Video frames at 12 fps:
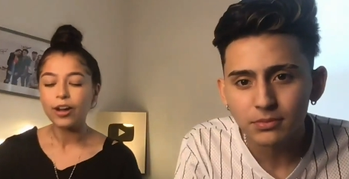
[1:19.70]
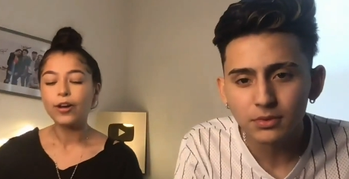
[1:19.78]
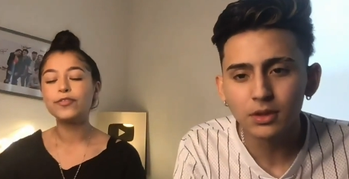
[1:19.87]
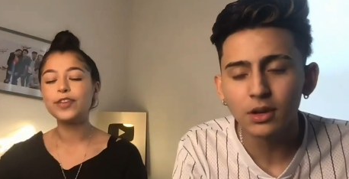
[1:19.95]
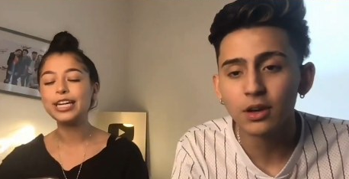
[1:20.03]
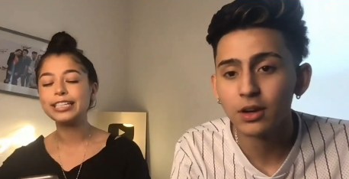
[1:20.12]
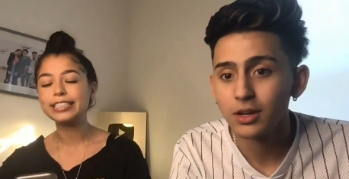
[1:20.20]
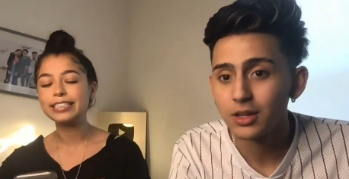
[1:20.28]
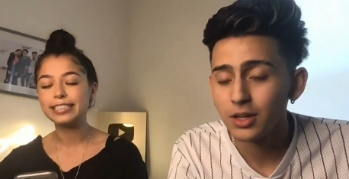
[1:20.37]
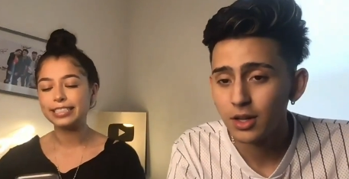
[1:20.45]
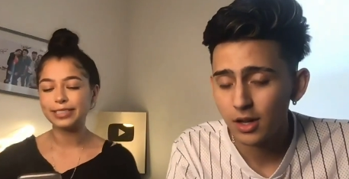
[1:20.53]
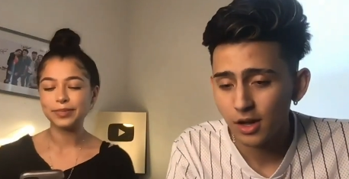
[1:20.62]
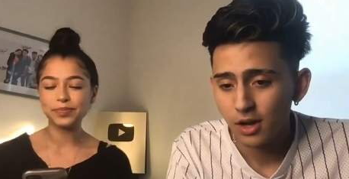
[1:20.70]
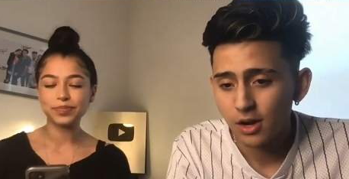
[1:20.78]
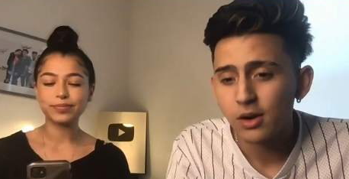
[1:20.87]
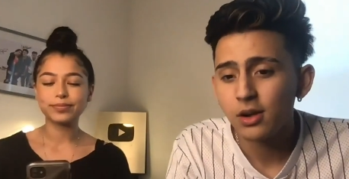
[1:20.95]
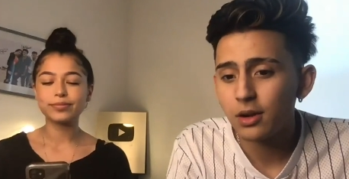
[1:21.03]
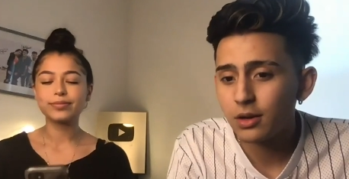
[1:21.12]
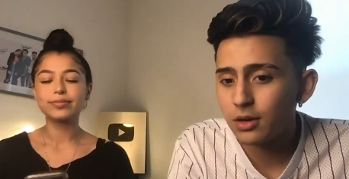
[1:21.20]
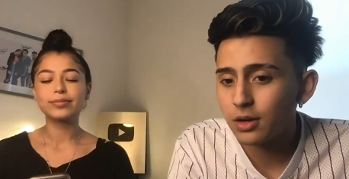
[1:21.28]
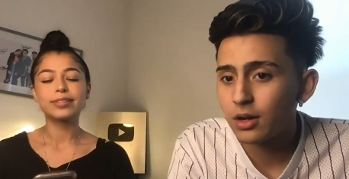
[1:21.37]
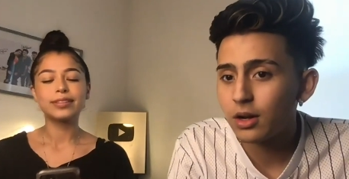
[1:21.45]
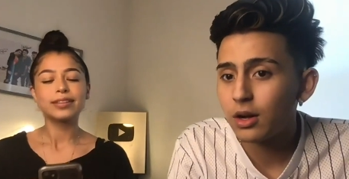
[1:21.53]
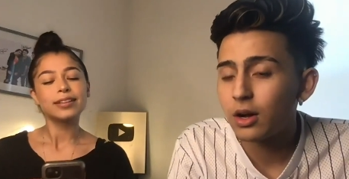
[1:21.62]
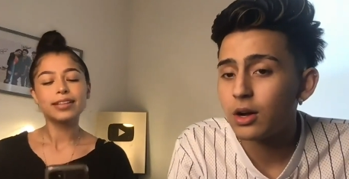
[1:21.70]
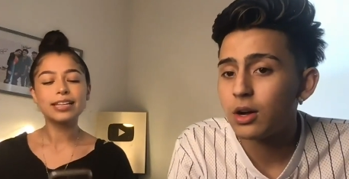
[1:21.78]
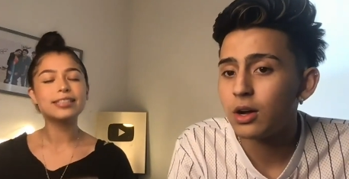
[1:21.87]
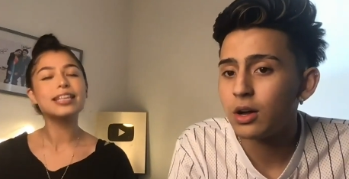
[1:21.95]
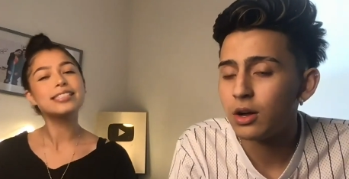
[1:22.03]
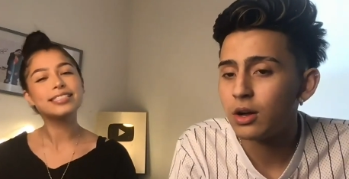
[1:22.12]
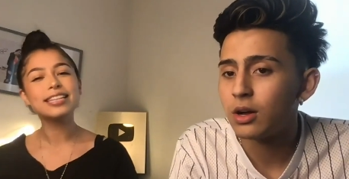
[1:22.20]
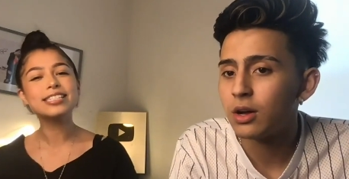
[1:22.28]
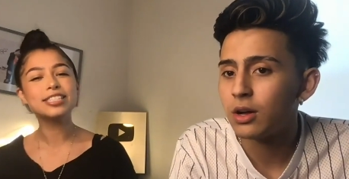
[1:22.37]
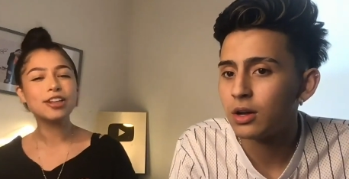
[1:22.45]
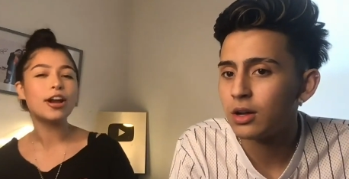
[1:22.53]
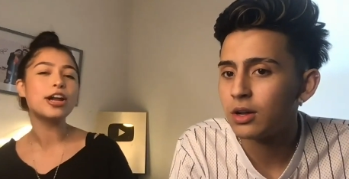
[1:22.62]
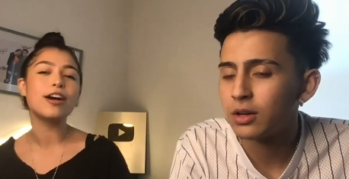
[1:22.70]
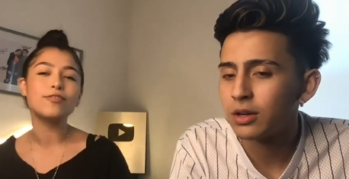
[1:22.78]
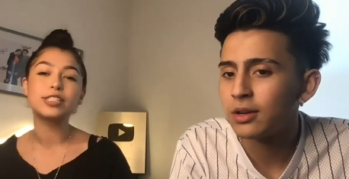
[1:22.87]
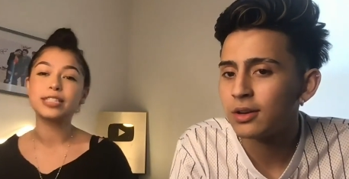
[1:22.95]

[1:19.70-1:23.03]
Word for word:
Speaker 1: First, let, let's let's start it off with